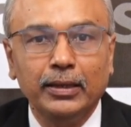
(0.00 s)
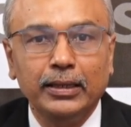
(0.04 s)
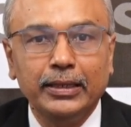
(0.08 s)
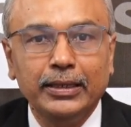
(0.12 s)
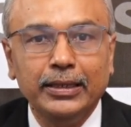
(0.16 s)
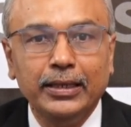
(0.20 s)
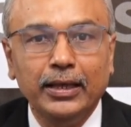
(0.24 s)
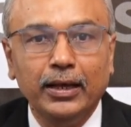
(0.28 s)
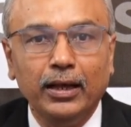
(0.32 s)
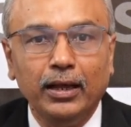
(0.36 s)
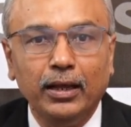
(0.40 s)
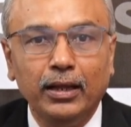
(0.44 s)

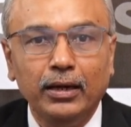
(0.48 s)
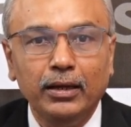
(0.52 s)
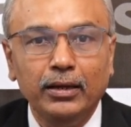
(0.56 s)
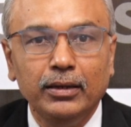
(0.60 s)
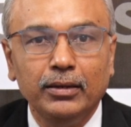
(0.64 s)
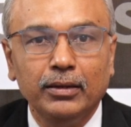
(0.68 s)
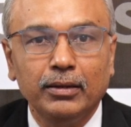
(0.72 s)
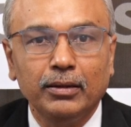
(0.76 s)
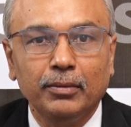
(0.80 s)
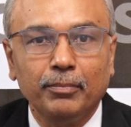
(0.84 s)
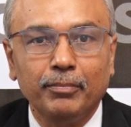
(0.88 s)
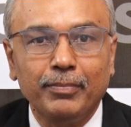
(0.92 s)
Here
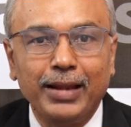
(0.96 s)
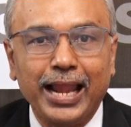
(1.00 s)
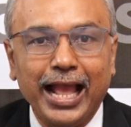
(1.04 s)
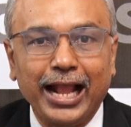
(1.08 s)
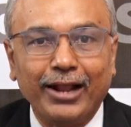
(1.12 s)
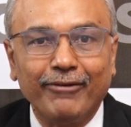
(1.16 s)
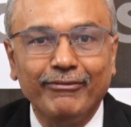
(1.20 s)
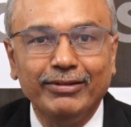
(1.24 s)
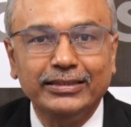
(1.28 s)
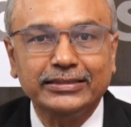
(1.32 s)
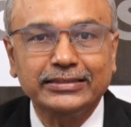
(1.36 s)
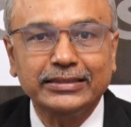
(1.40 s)

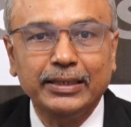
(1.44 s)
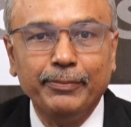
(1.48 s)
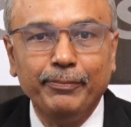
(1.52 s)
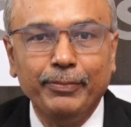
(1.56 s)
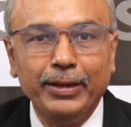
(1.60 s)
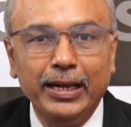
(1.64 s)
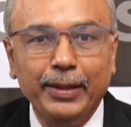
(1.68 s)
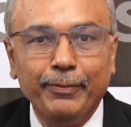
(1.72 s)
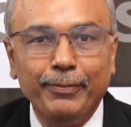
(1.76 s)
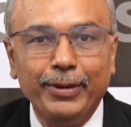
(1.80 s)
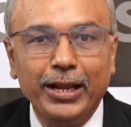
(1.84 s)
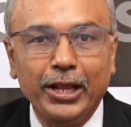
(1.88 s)
black will
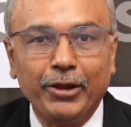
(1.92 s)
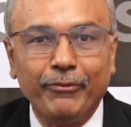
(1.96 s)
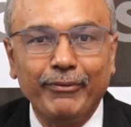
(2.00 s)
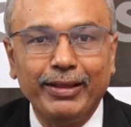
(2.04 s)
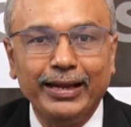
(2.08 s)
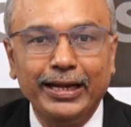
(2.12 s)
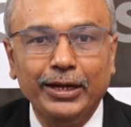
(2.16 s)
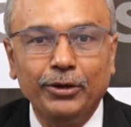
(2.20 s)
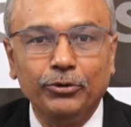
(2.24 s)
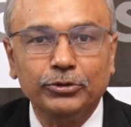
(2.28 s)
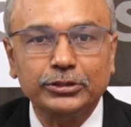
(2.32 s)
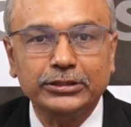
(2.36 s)
simply play
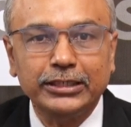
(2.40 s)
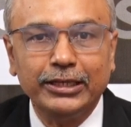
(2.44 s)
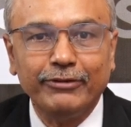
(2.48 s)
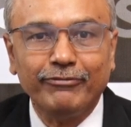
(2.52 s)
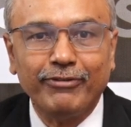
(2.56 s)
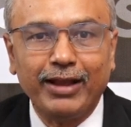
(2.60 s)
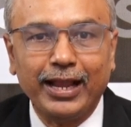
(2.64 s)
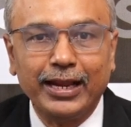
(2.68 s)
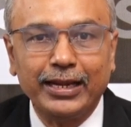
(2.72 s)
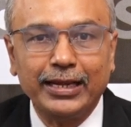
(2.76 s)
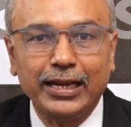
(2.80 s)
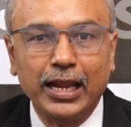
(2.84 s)
queen into c5,
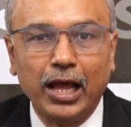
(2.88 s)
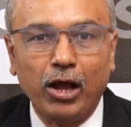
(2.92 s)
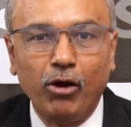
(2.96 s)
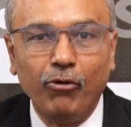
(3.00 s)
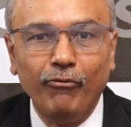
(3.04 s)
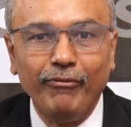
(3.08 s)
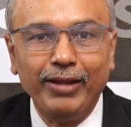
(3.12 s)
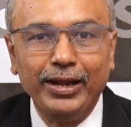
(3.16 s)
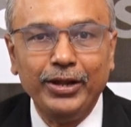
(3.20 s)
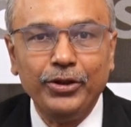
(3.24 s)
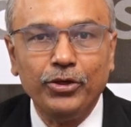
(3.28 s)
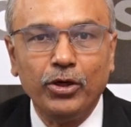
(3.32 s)
and now
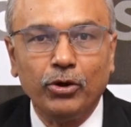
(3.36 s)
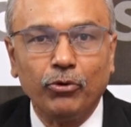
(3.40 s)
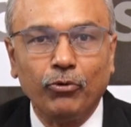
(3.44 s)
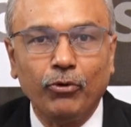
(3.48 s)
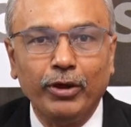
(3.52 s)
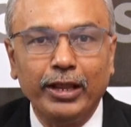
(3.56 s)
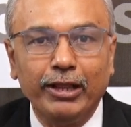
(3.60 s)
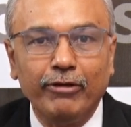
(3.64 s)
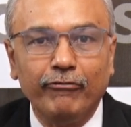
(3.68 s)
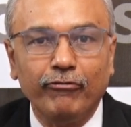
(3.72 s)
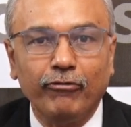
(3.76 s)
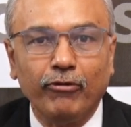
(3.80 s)
when you are
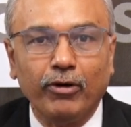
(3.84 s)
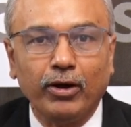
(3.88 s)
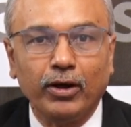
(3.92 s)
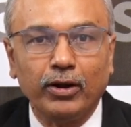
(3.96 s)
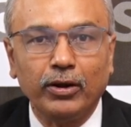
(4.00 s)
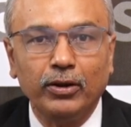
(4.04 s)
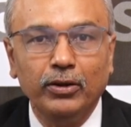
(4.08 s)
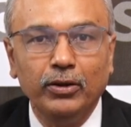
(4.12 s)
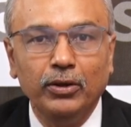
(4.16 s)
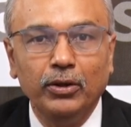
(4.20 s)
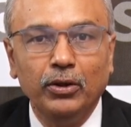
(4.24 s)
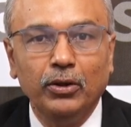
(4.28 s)
going
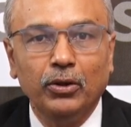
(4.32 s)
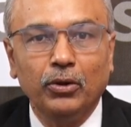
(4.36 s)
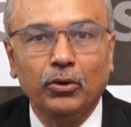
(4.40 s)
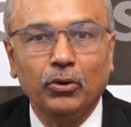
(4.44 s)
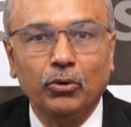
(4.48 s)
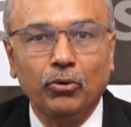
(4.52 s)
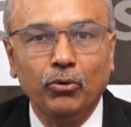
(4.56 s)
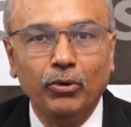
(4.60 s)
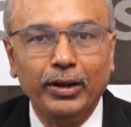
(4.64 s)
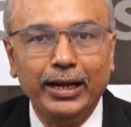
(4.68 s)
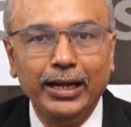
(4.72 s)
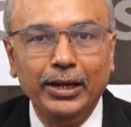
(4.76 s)
for
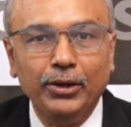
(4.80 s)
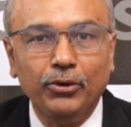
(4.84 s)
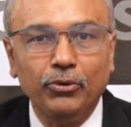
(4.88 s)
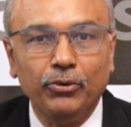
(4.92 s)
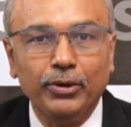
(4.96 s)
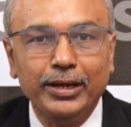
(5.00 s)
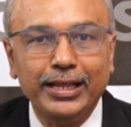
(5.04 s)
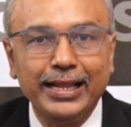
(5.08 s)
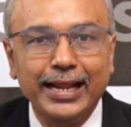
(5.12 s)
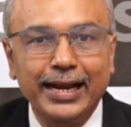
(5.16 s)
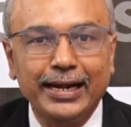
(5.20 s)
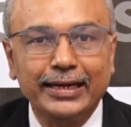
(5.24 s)
rook into
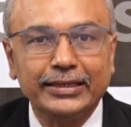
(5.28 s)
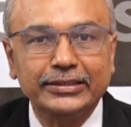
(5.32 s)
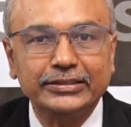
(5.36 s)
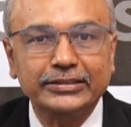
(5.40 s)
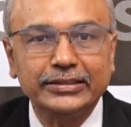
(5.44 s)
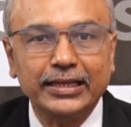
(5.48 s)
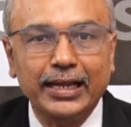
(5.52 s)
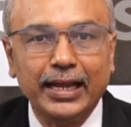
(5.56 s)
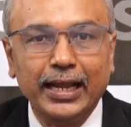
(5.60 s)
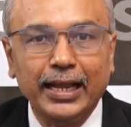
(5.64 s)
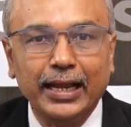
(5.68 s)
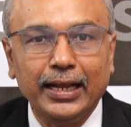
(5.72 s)
d8
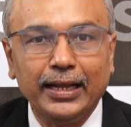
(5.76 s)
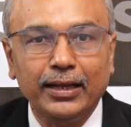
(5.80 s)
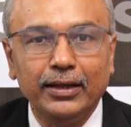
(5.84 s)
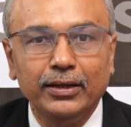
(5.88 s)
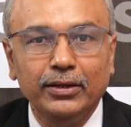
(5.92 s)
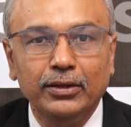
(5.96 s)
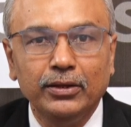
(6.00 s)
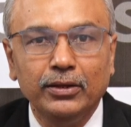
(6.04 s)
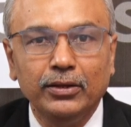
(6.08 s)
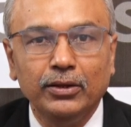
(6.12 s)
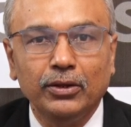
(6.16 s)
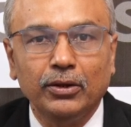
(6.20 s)

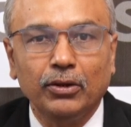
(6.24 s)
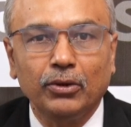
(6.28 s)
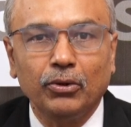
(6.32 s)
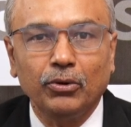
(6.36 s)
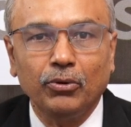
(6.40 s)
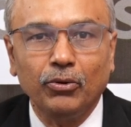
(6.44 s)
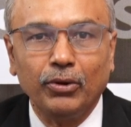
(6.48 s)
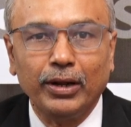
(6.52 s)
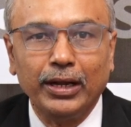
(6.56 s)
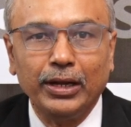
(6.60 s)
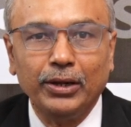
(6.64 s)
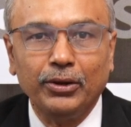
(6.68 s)
check,
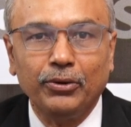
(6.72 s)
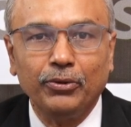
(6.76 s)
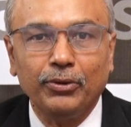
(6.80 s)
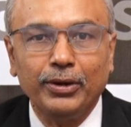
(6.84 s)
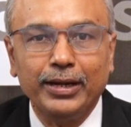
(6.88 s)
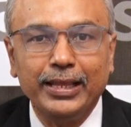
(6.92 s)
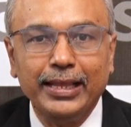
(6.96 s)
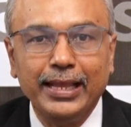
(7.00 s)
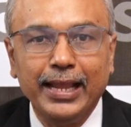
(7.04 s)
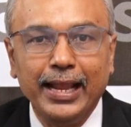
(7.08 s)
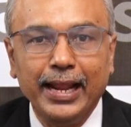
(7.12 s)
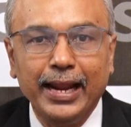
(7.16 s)
rook into
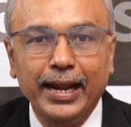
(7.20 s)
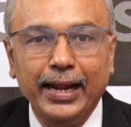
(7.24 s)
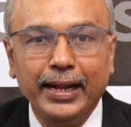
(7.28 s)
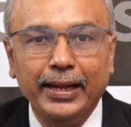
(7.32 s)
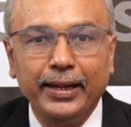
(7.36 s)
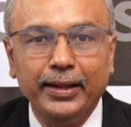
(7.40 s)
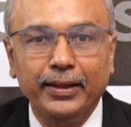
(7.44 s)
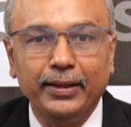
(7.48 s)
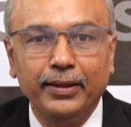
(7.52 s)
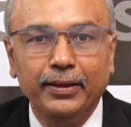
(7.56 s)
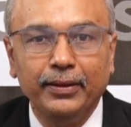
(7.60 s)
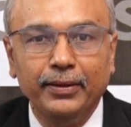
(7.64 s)

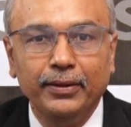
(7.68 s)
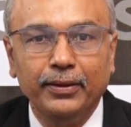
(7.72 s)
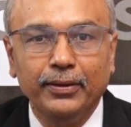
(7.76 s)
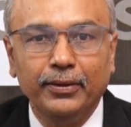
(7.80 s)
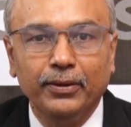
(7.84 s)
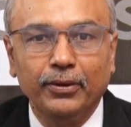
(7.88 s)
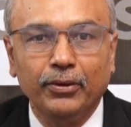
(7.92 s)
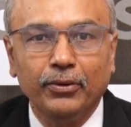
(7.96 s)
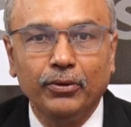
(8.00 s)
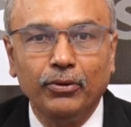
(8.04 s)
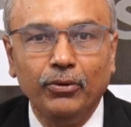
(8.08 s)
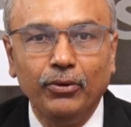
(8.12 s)
d8,
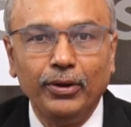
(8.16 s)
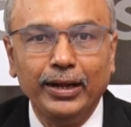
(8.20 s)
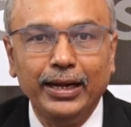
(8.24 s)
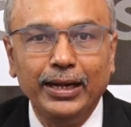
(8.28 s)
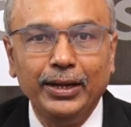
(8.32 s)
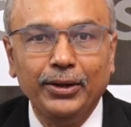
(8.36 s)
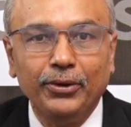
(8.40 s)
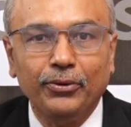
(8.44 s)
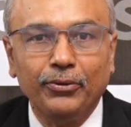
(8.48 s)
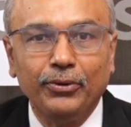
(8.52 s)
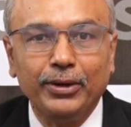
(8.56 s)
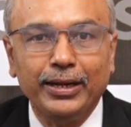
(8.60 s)
rook
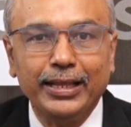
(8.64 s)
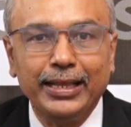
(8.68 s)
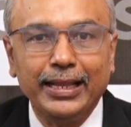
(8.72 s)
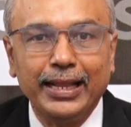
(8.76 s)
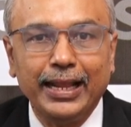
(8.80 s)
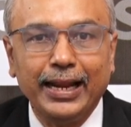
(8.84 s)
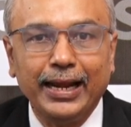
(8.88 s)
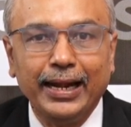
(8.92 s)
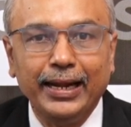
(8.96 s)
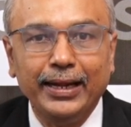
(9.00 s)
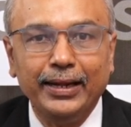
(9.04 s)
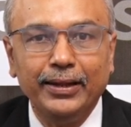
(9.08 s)
into
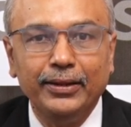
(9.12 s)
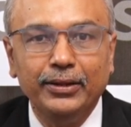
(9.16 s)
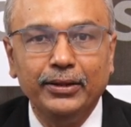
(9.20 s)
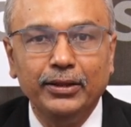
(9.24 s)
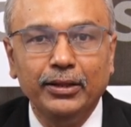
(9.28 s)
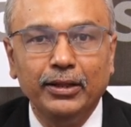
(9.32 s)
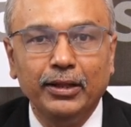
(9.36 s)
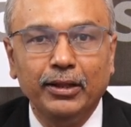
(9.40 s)
d8,